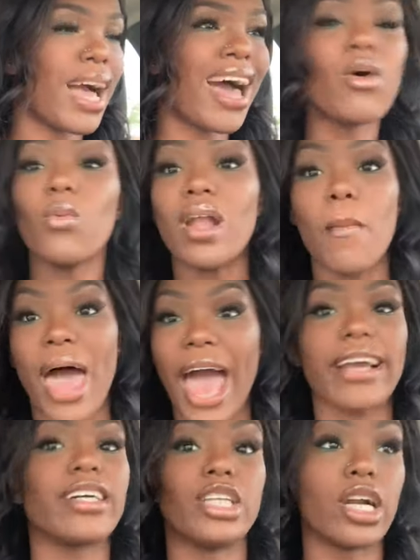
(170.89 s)
I don't want to
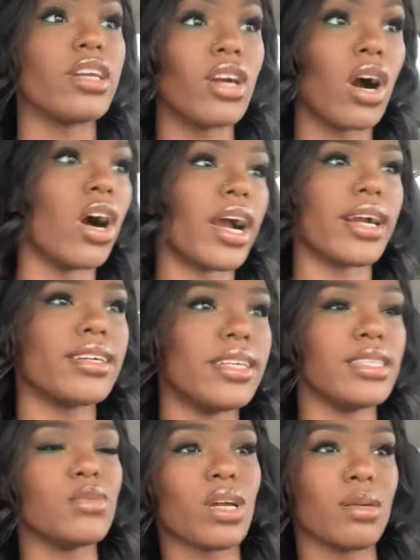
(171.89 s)
pack a dirty car
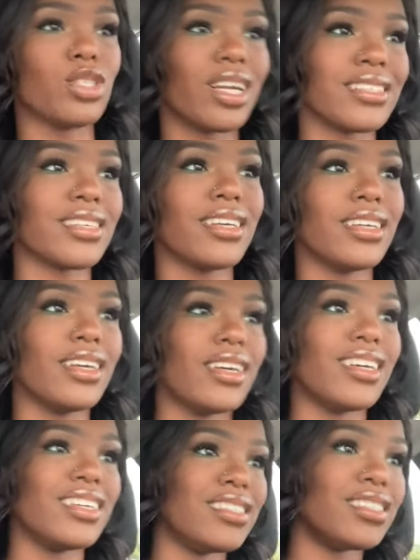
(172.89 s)
is what I'm trying to say.
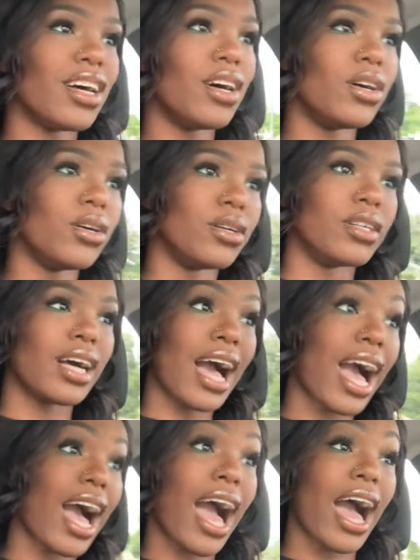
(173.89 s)
So
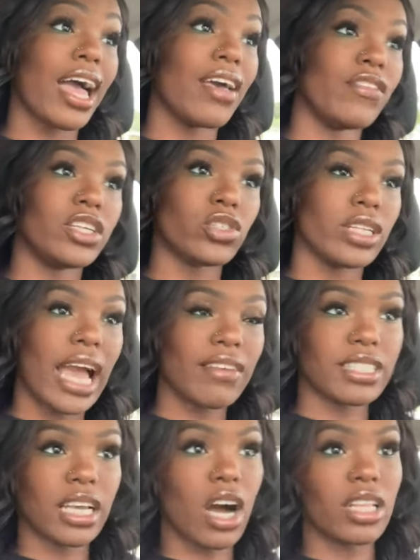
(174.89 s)
I eventually have
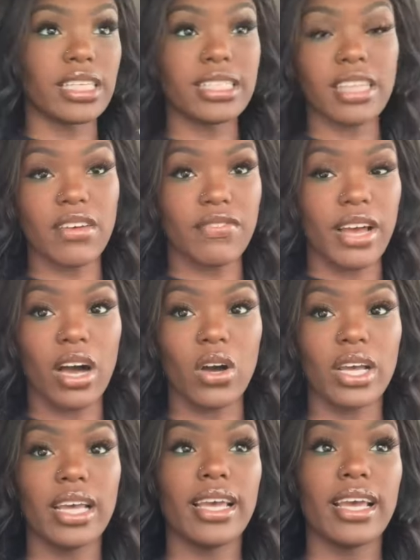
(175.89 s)
to take all this stuff
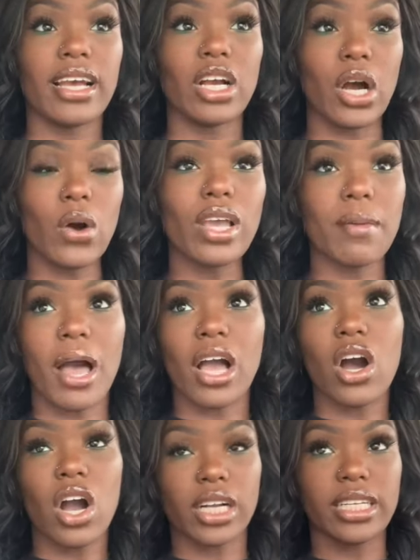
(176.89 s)
out, go get my
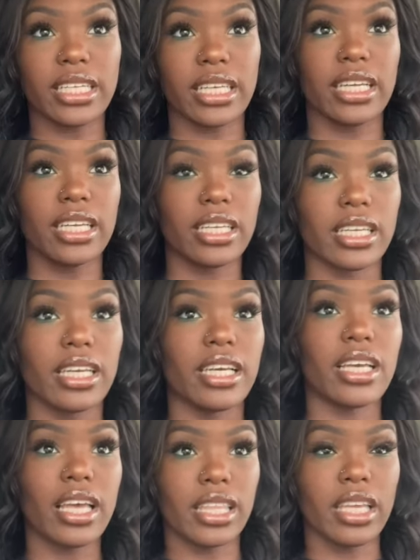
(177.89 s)
car cleaned,
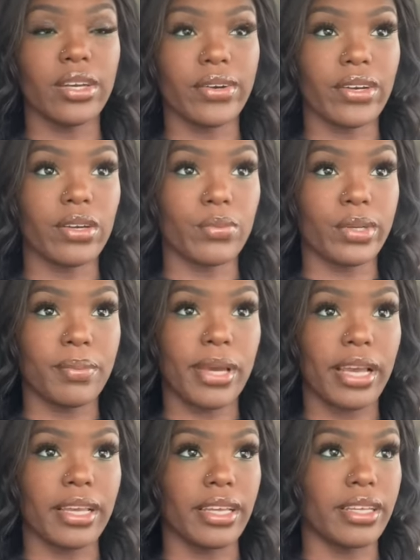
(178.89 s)
and then
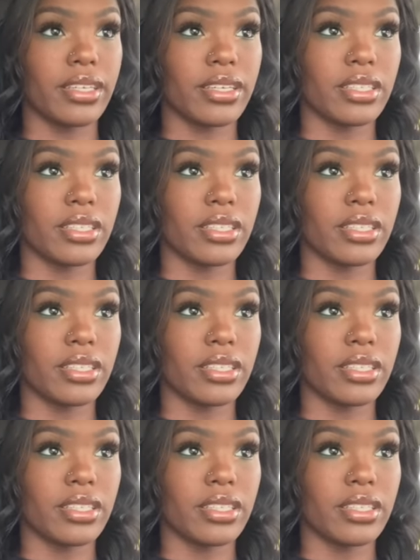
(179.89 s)
repack it.